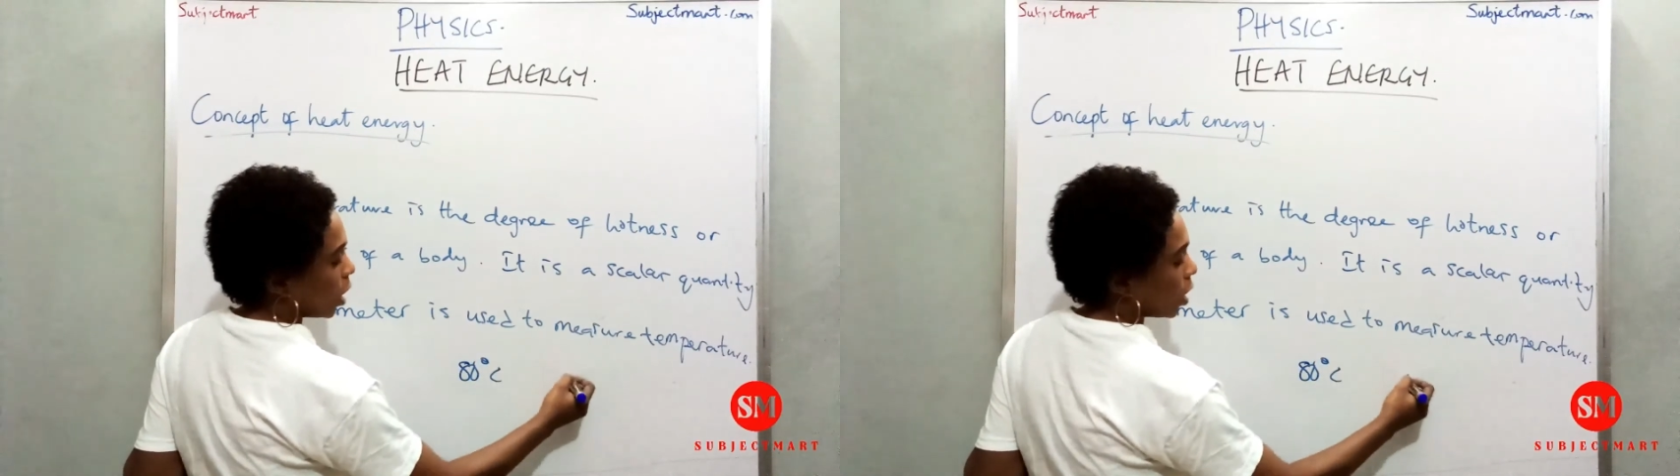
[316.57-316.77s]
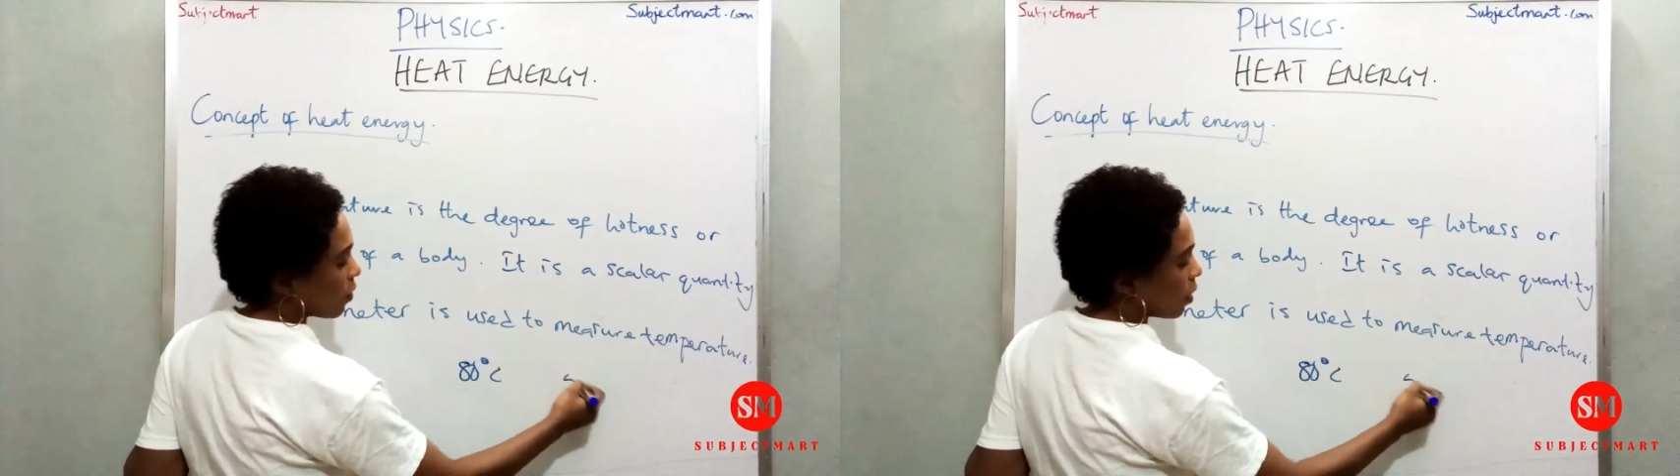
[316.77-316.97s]

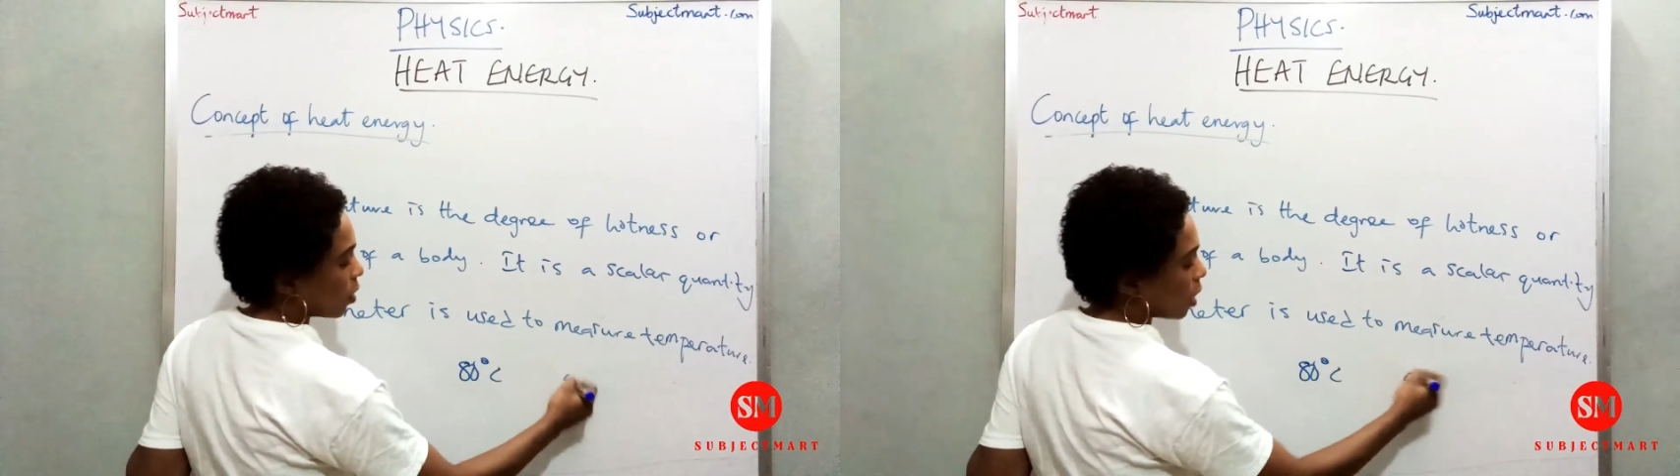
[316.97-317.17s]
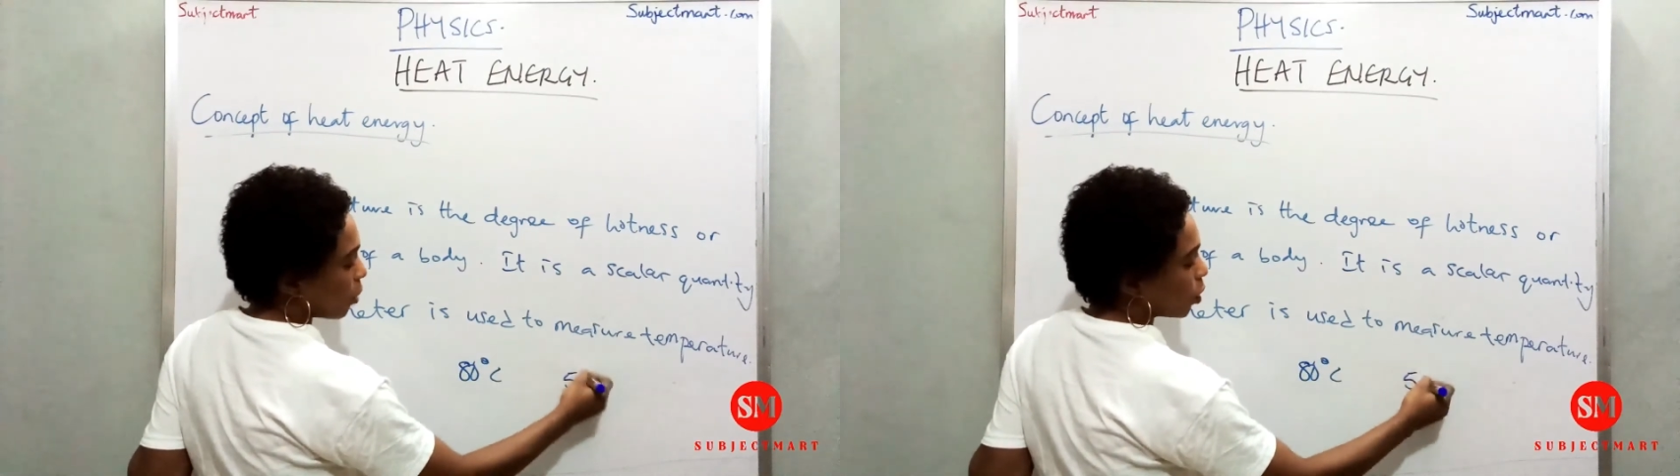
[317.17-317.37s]
and you have
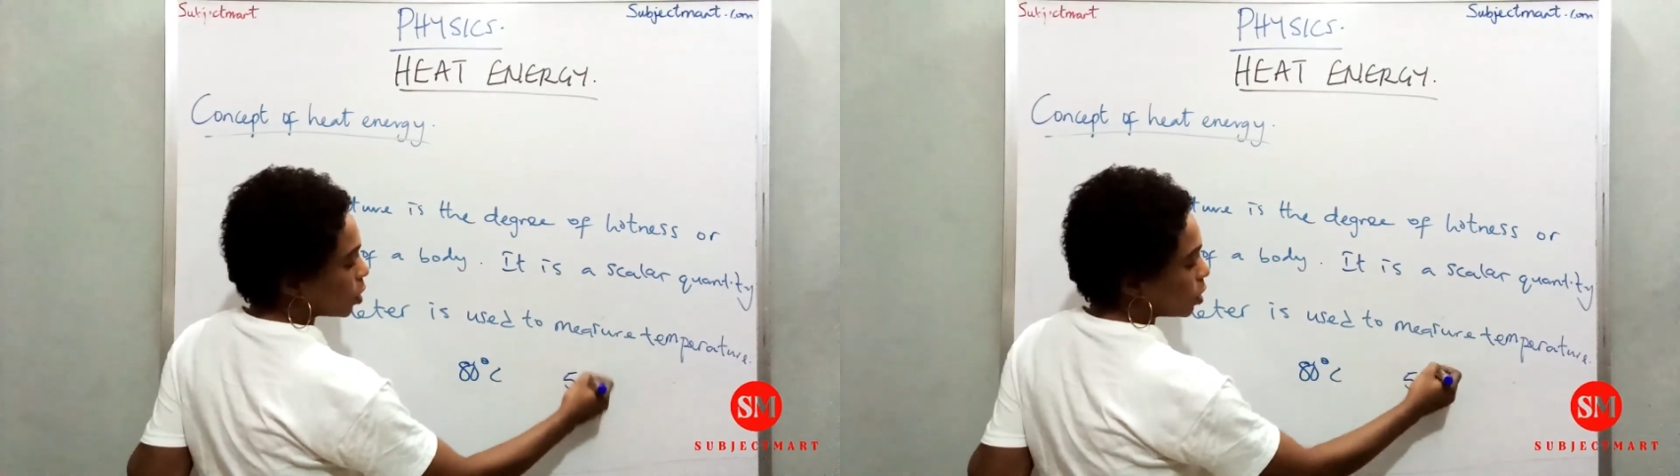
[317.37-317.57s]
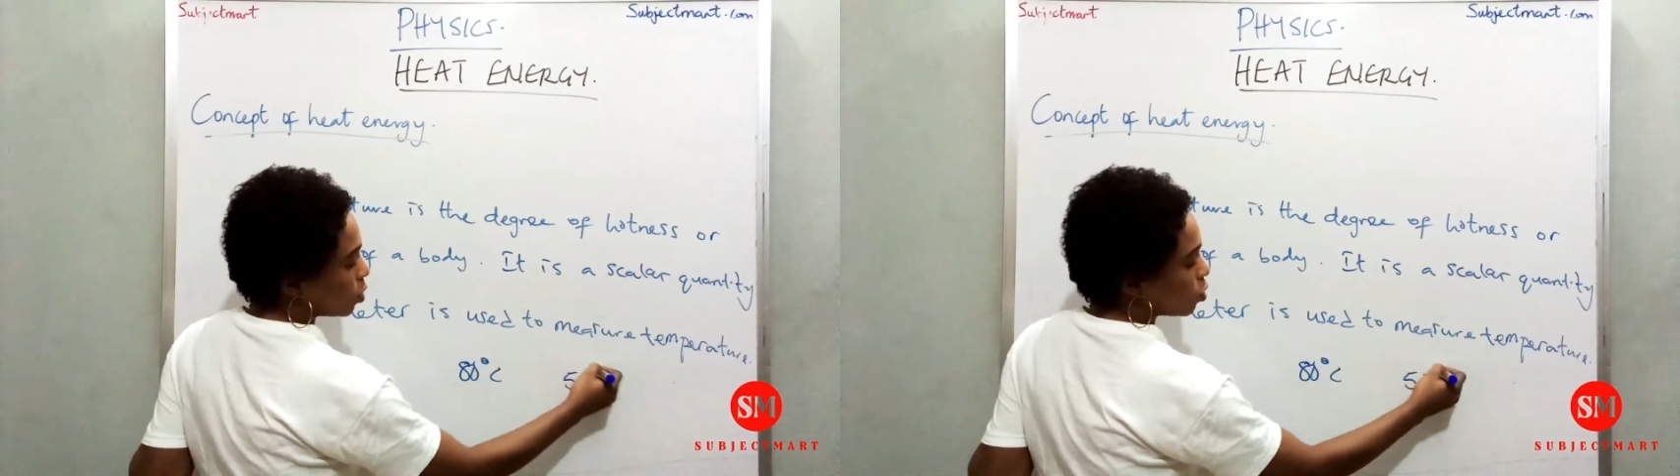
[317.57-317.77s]
another
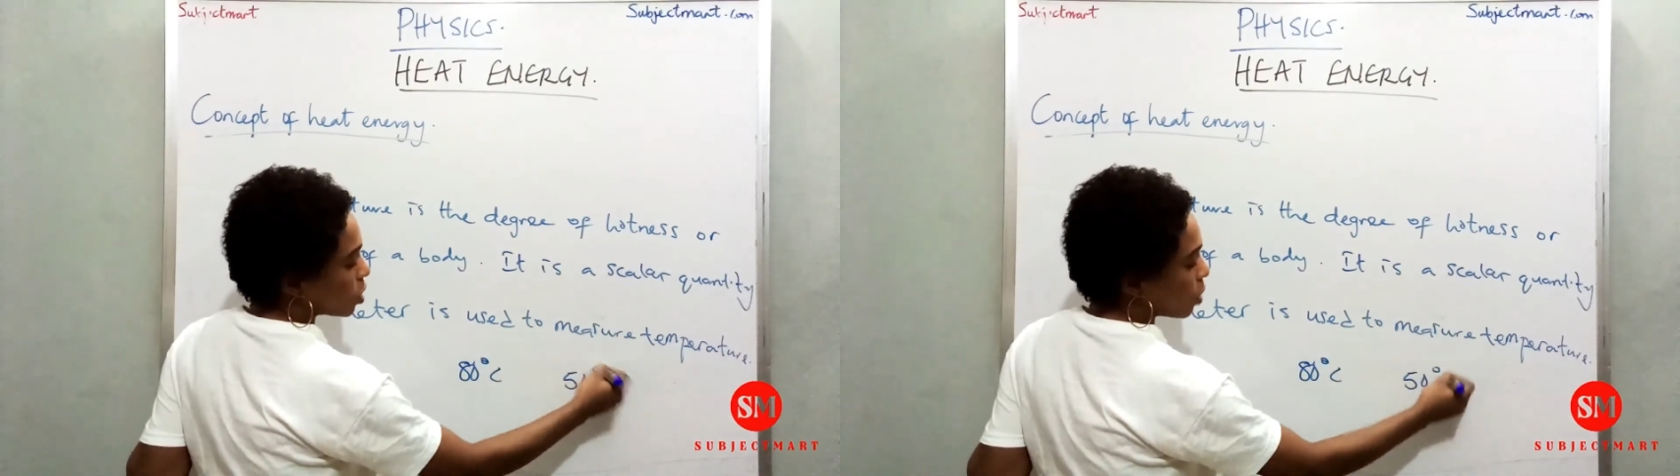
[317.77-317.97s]
body whose